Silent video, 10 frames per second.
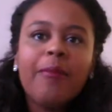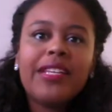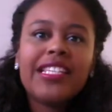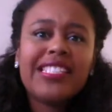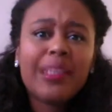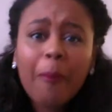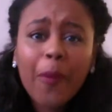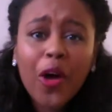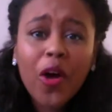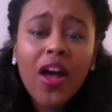
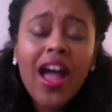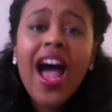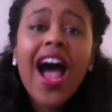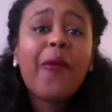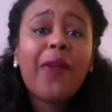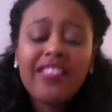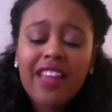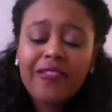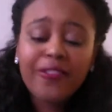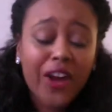simple. I wear a
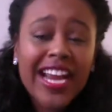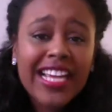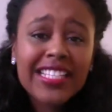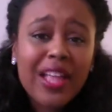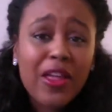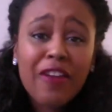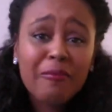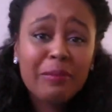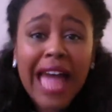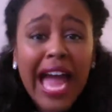lot of grays, a lot
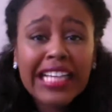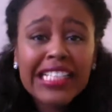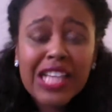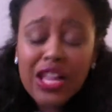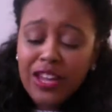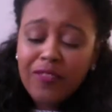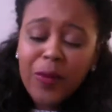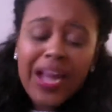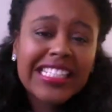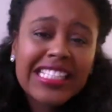of blacks, a lot of
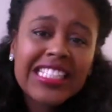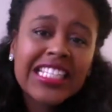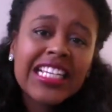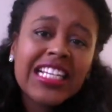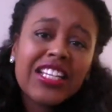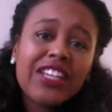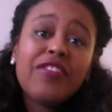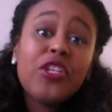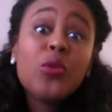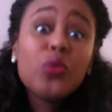whites, a lot
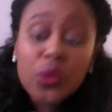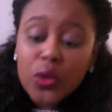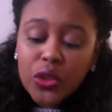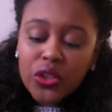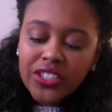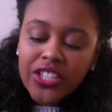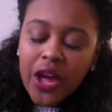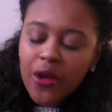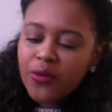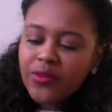of neutral
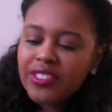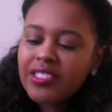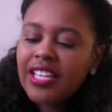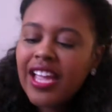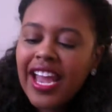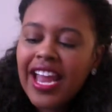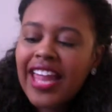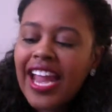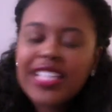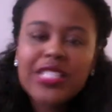tones, and I
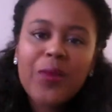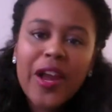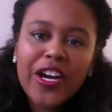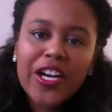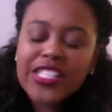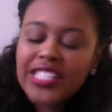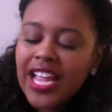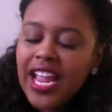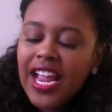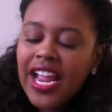like sweaters,
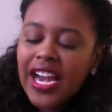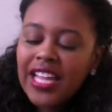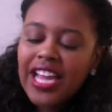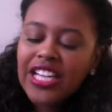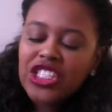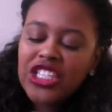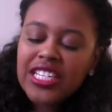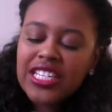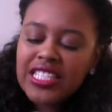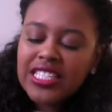and I like
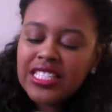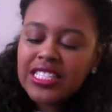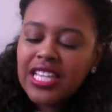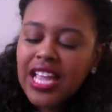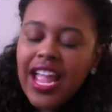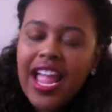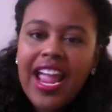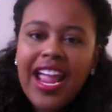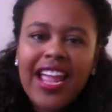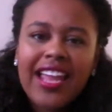jeans,
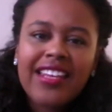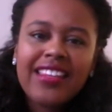and